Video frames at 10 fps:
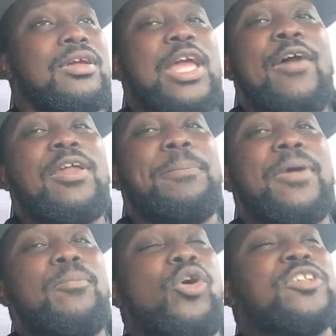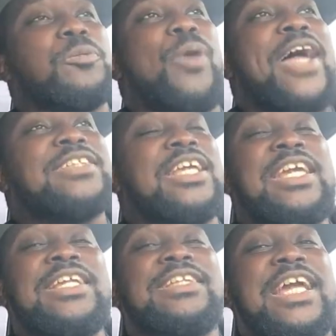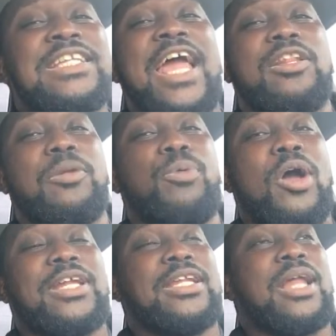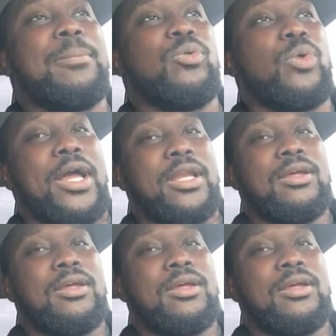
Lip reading: would have been more surprising if he didn't have LeBron at number one.